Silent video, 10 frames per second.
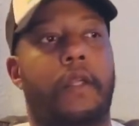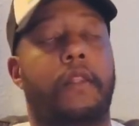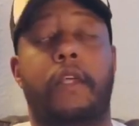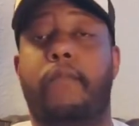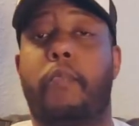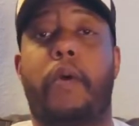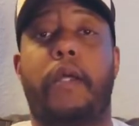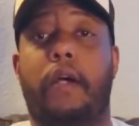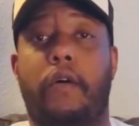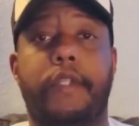Them are
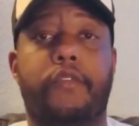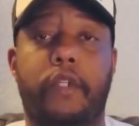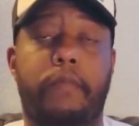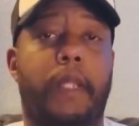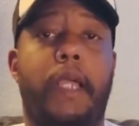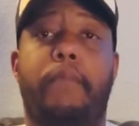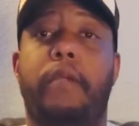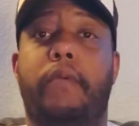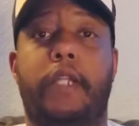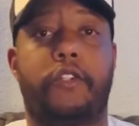probably the only three black
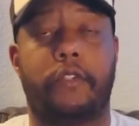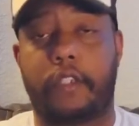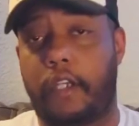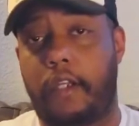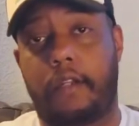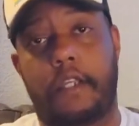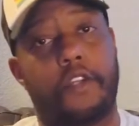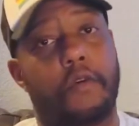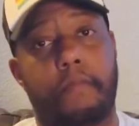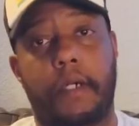people that you've seen in
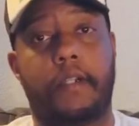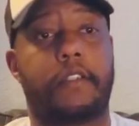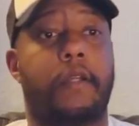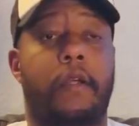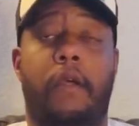your books